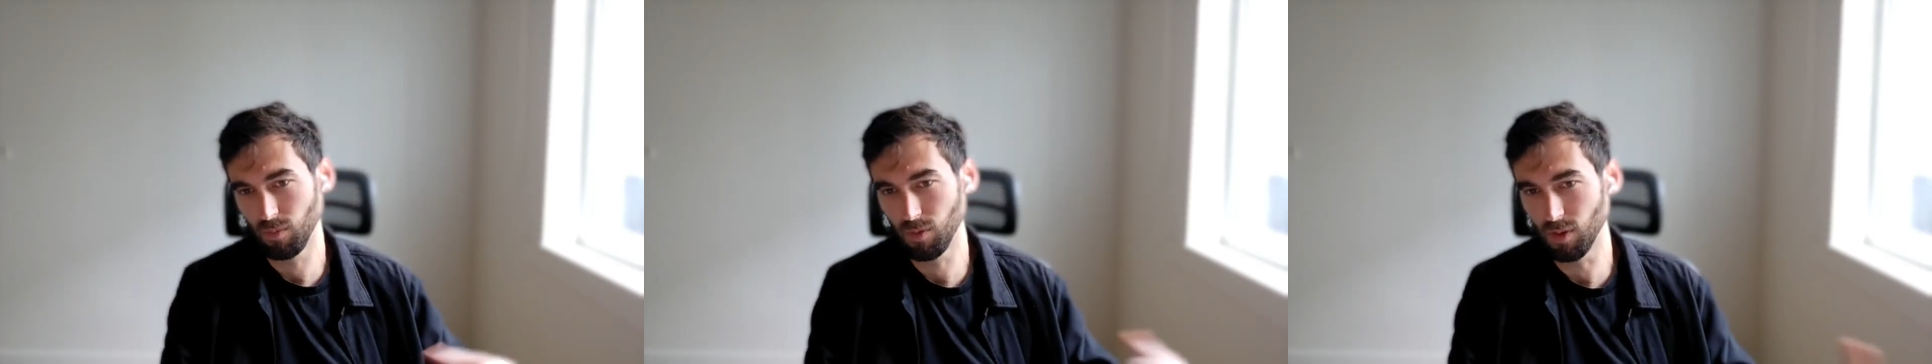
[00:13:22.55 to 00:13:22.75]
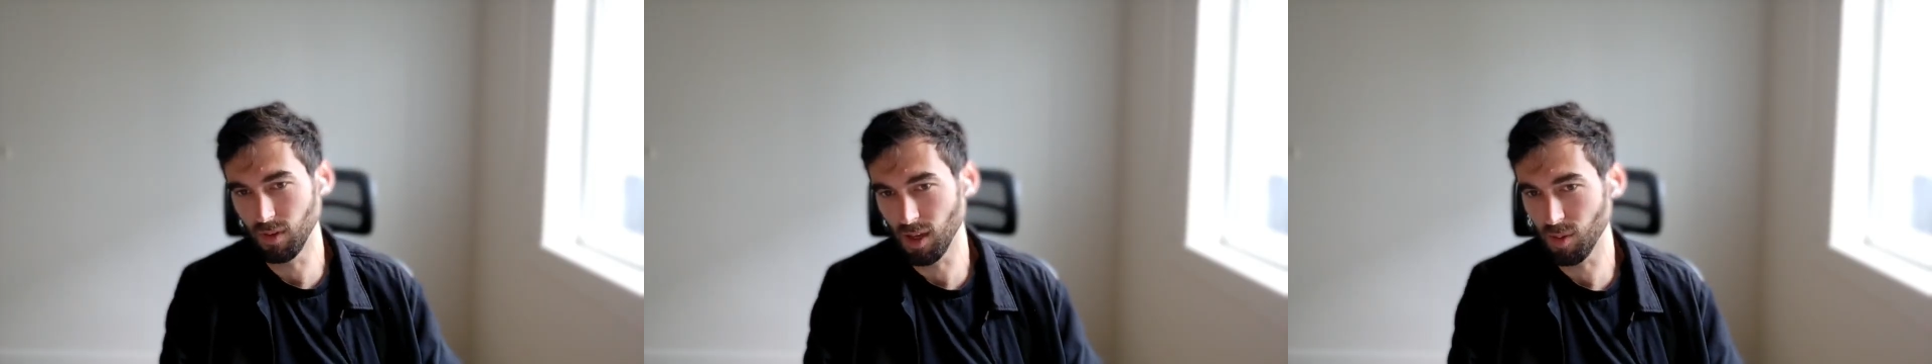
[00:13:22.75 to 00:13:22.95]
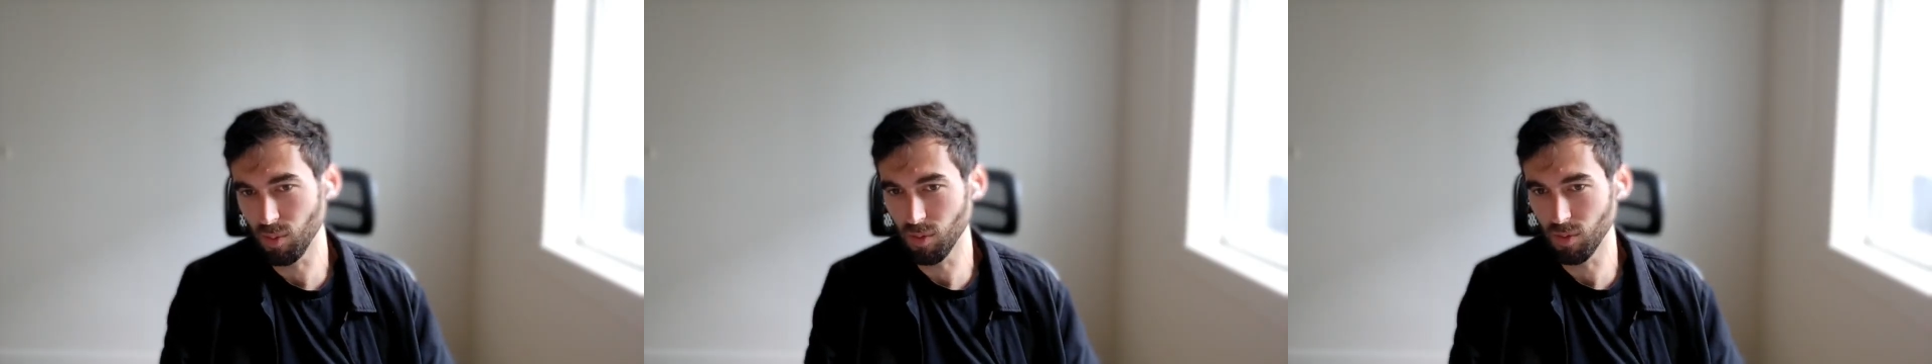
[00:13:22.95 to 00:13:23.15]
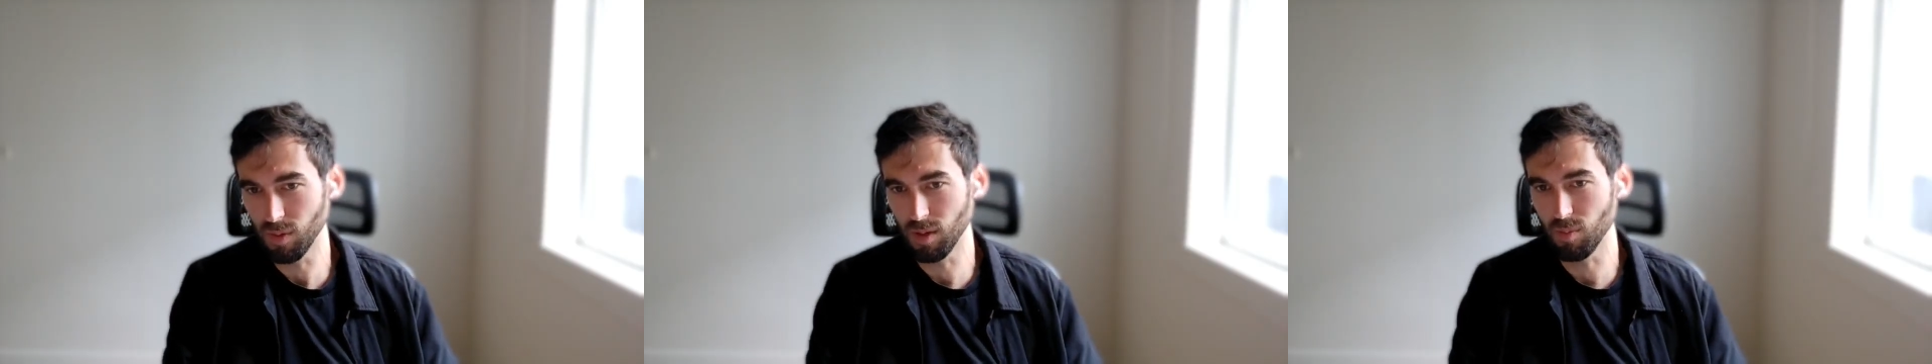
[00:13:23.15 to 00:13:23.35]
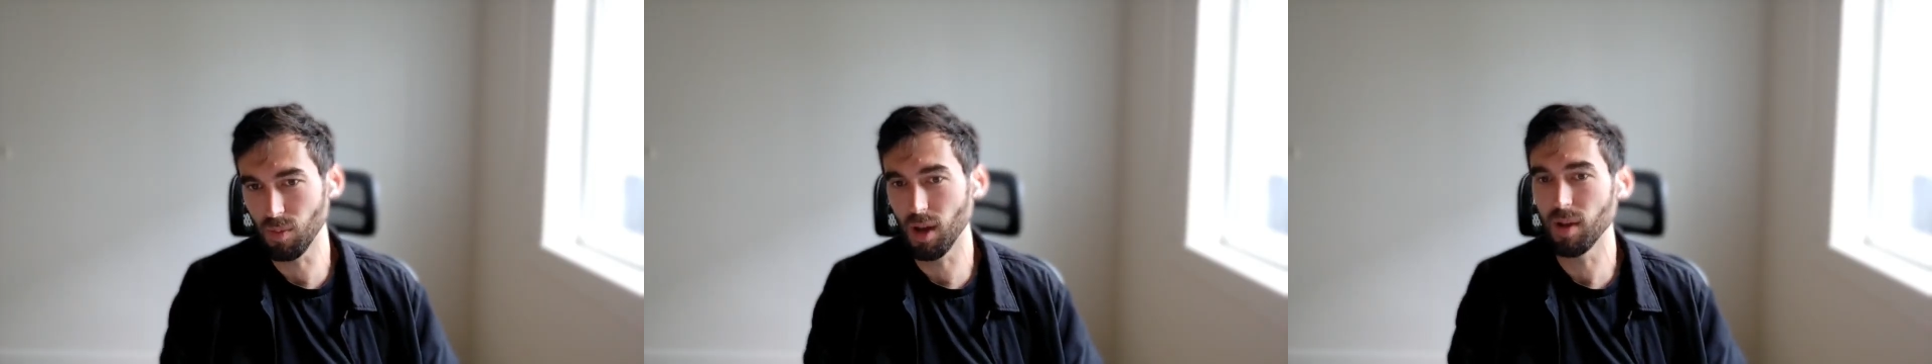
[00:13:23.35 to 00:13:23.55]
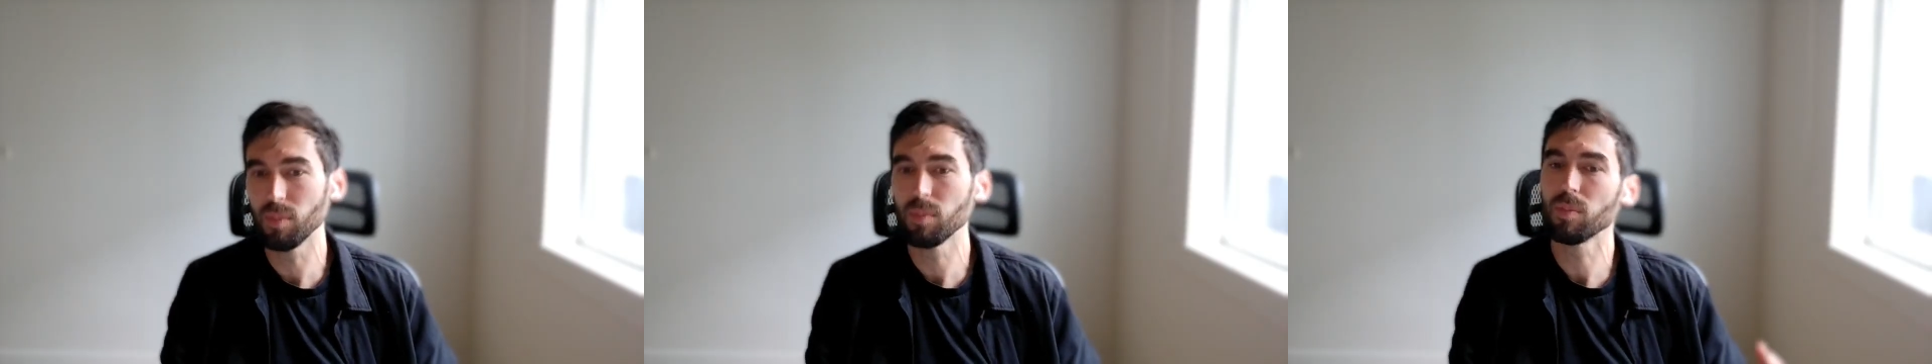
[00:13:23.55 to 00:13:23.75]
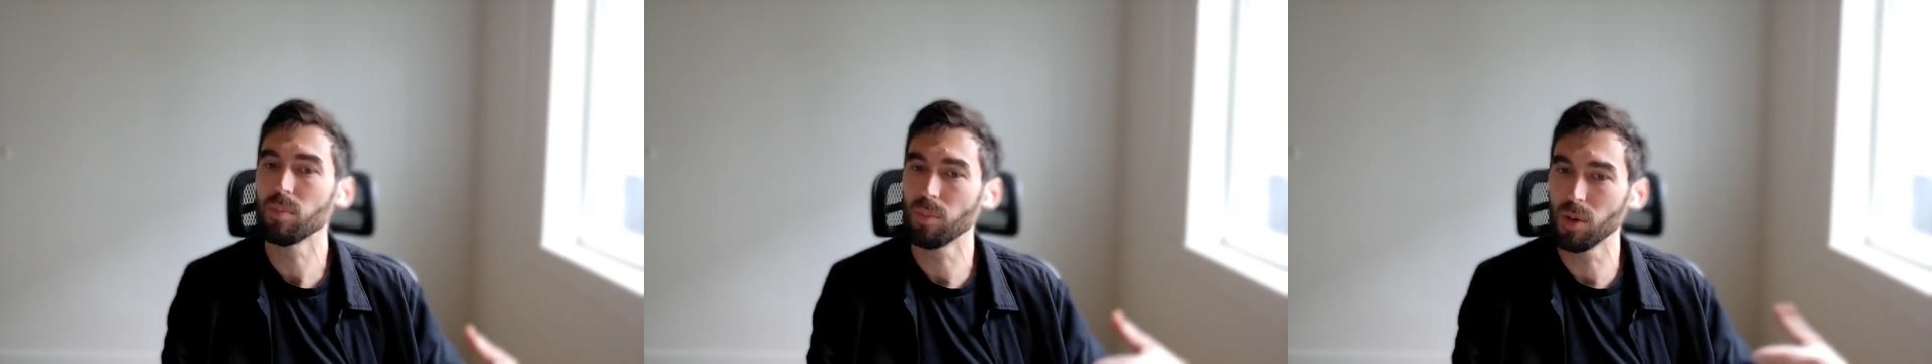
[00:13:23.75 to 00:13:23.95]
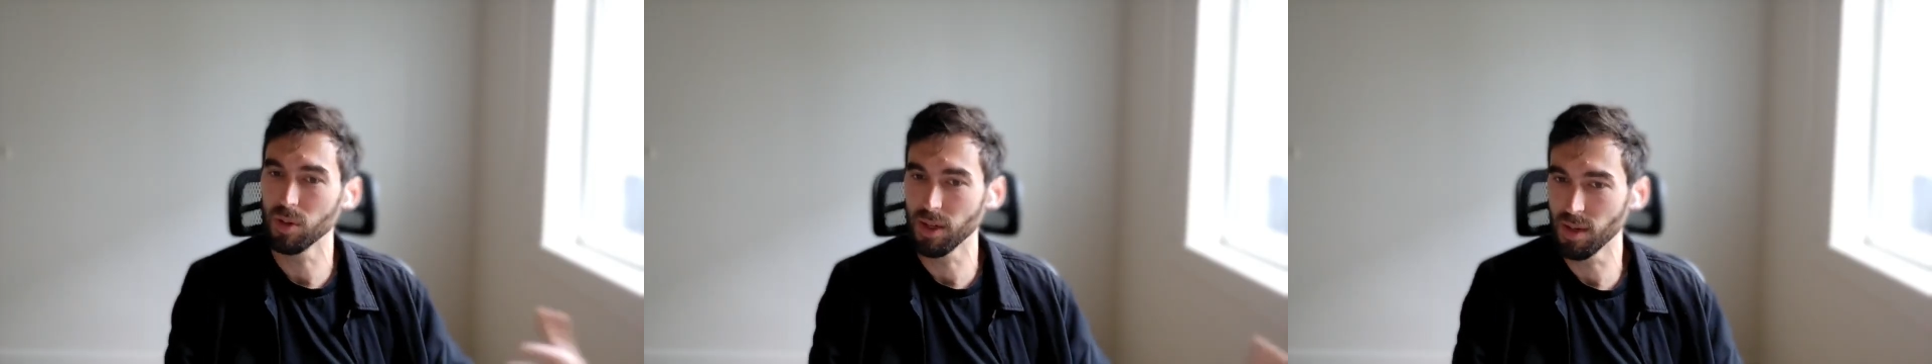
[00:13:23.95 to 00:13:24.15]
for example, you might
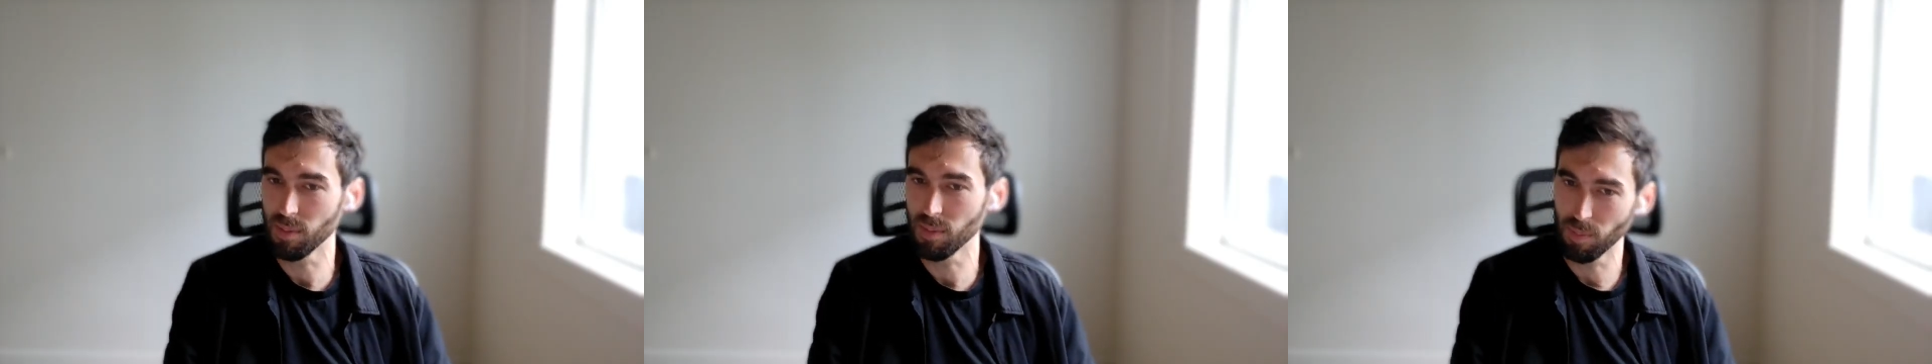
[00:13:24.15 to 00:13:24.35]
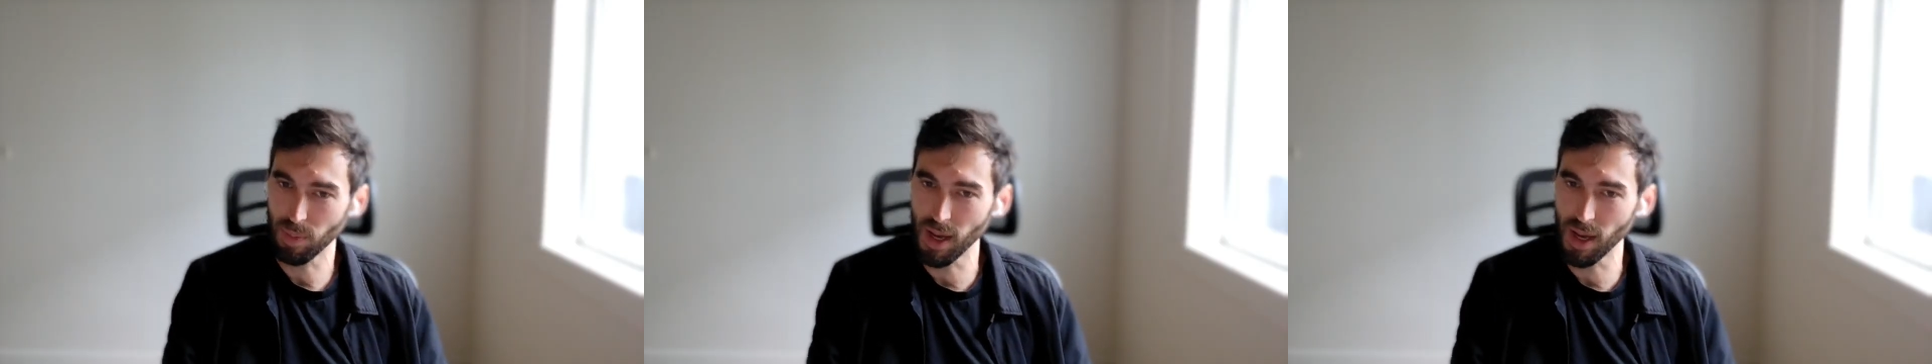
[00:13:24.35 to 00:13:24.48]
pull down a